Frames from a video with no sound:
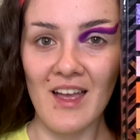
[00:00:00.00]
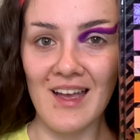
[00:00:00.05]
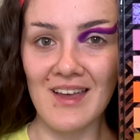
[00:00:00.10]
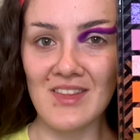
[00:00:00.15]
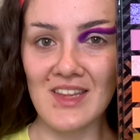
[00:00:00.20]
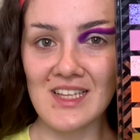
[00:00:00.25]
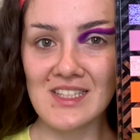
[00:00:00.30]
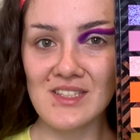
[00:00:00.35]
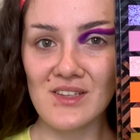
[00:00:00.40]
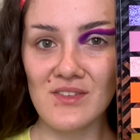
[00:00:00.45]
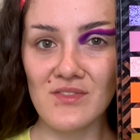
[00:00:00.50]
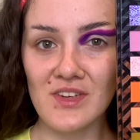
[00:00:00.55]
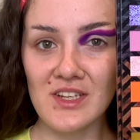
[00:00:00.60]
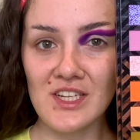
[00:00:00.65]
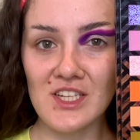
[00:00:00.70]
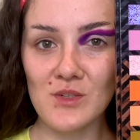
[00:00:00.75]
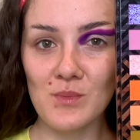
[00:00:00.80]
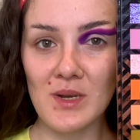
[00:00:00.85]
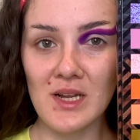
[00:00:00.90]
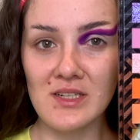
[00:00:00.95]
And then to
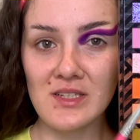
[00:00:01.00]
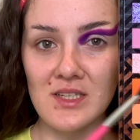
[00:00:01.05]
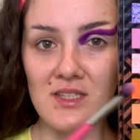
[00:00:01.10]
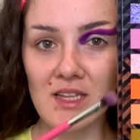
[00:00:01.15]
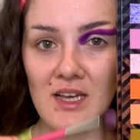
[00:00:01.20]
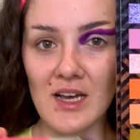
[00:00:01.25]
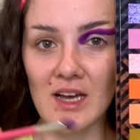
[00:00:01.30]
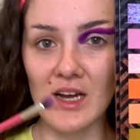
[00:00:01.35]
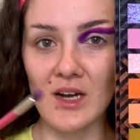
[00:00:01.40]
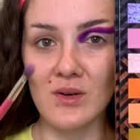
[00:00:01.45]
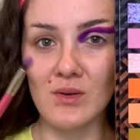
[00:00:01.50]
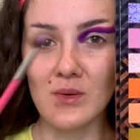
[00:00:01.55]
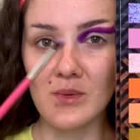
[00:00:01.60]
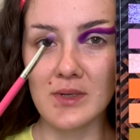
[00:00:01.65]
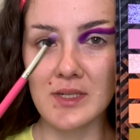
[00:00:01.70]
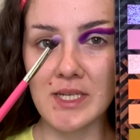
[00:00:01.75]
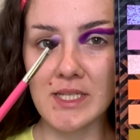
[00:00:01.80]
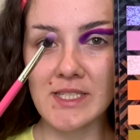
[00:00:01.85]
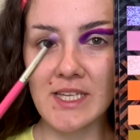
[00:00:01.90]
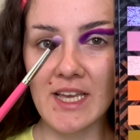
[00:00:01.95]
finish blending that out, I'm
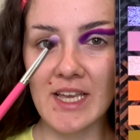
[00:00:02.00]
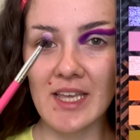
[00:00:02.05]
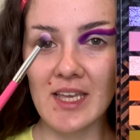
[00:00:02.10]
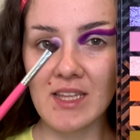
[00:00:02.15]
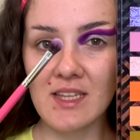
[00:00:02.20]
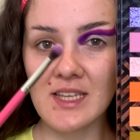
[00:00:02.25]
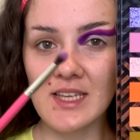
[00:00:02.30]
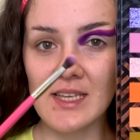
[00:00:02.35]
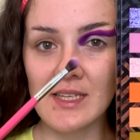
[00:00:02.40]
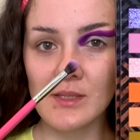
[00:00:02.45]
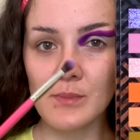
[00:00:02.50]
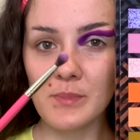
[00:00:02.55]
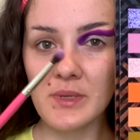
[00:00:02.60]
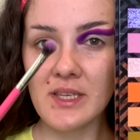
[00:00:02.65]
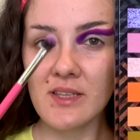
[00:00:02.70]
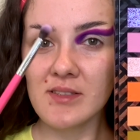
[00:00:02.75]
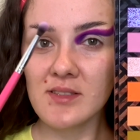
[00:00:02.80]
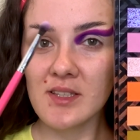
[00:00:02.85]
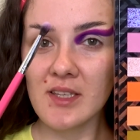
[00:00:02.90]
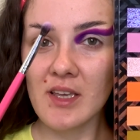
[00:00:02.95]
going to take this
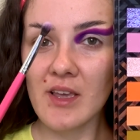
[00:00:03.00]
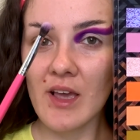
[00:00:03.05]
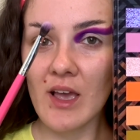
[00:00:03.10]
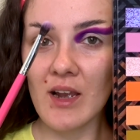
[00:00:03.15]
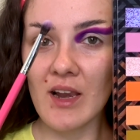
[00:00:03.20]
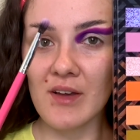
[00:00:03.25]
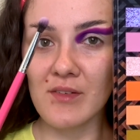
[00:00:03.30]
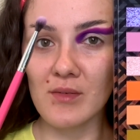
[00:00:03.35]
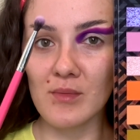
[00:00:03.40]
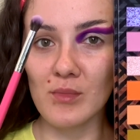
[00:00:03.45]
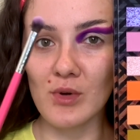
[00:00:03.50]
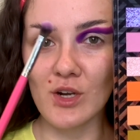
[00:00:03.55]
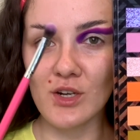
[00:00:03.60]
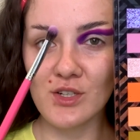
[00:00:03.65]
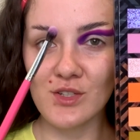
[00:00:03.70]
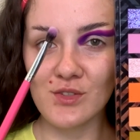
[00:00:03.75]
PC11 brush